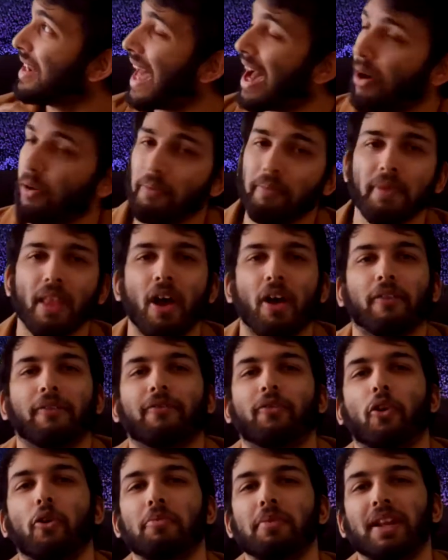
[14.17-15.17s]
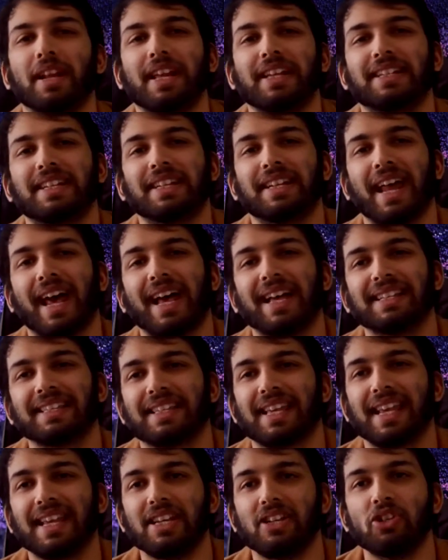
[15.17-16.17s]
now. Formulated
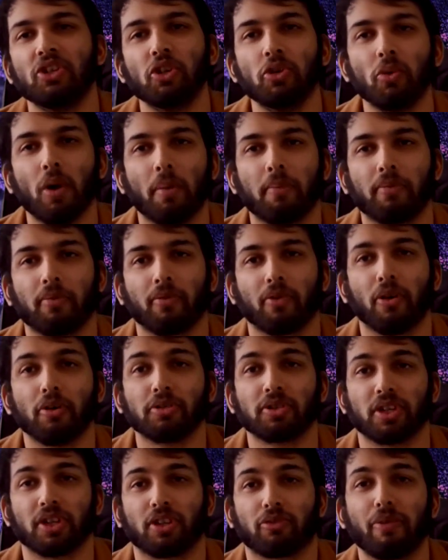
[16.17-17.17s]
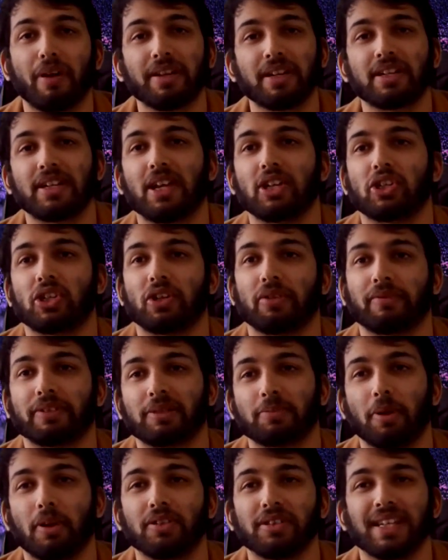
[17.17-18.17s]
as a new approach to threat detection and
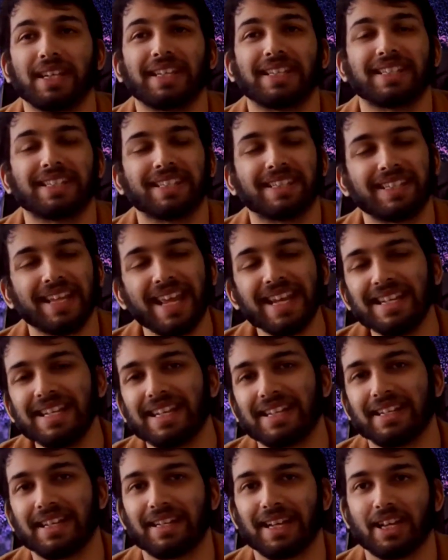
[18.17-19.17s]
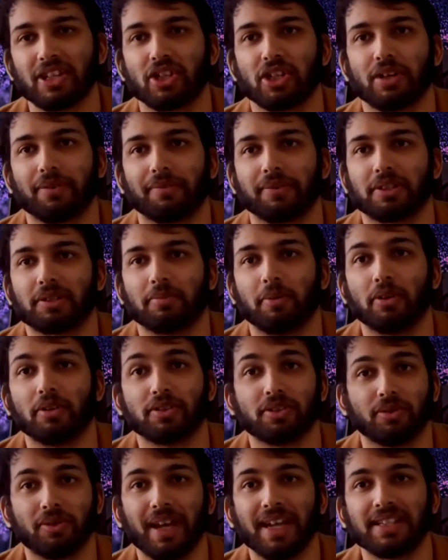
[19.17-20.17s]
response, extended detection and
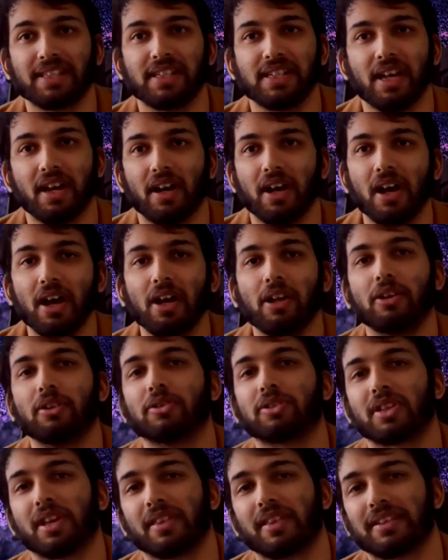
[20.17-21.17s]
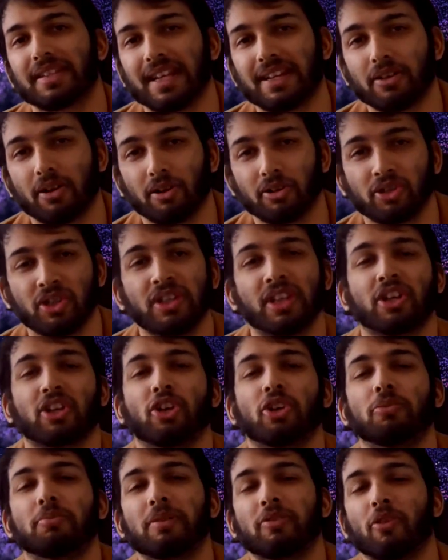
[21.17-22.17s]
response, or XDR, looks like the technology that
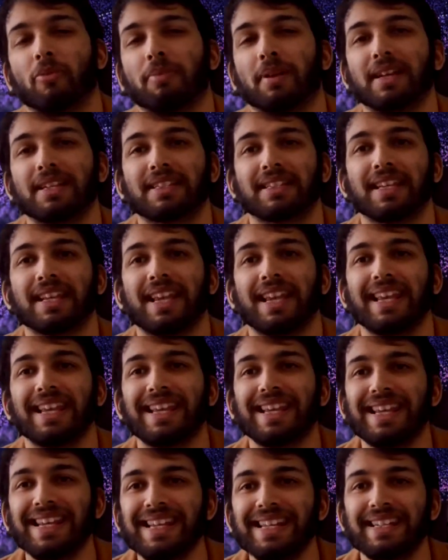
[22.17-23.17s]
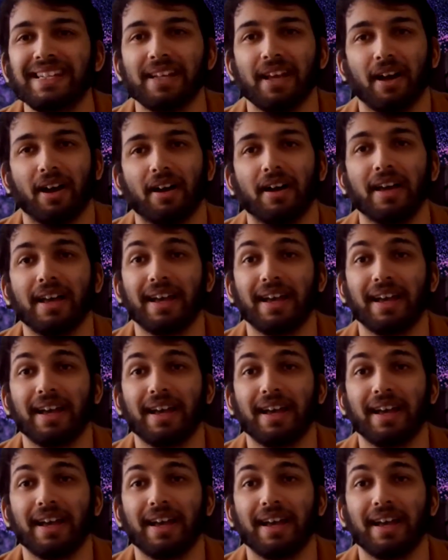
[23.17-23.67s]
could be replacing EDR.